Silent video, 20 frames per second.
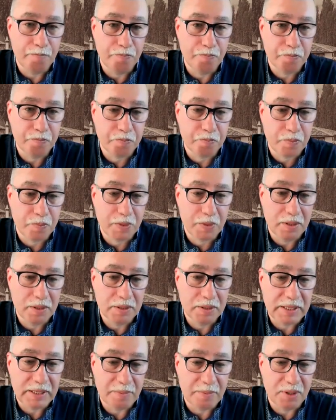to
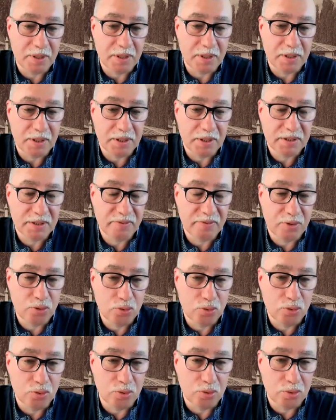showcase our own
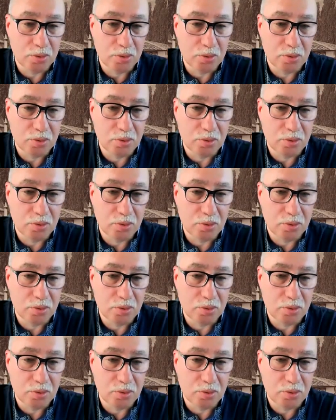history,